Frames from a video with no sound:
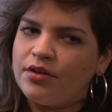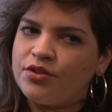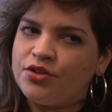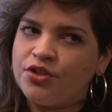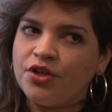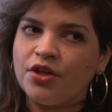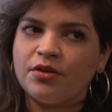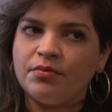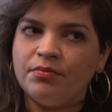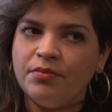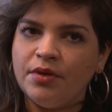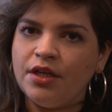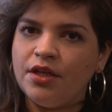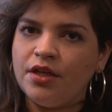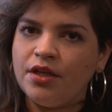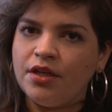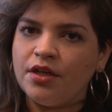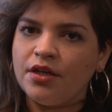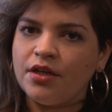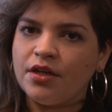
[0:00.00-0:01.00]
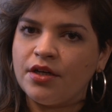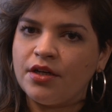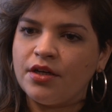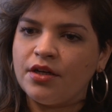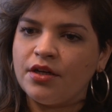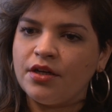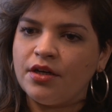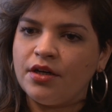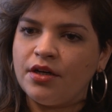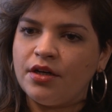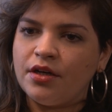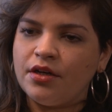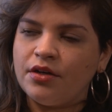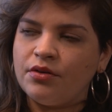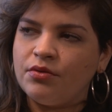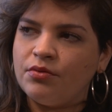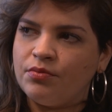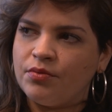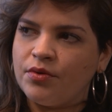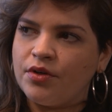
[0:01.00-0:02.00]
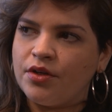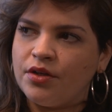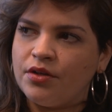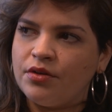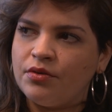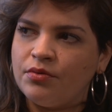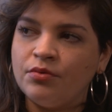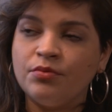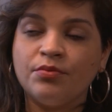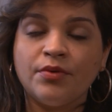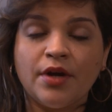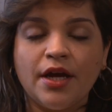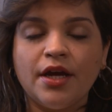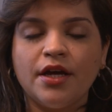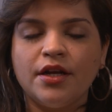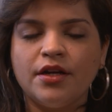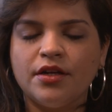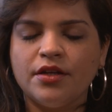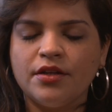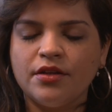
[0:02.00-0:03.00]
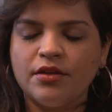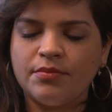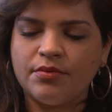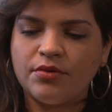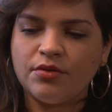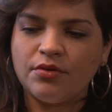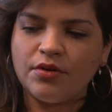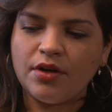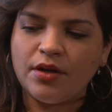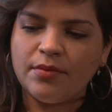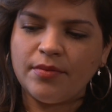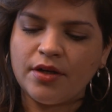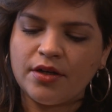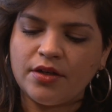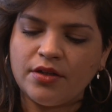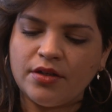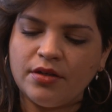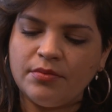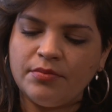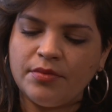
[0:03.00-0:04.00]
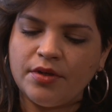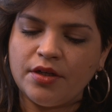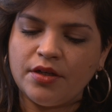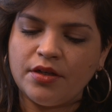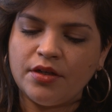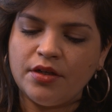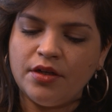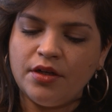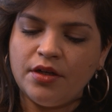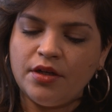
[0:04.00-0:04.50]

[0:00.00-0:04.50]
Chuck Mee, who ran the program at Columbia,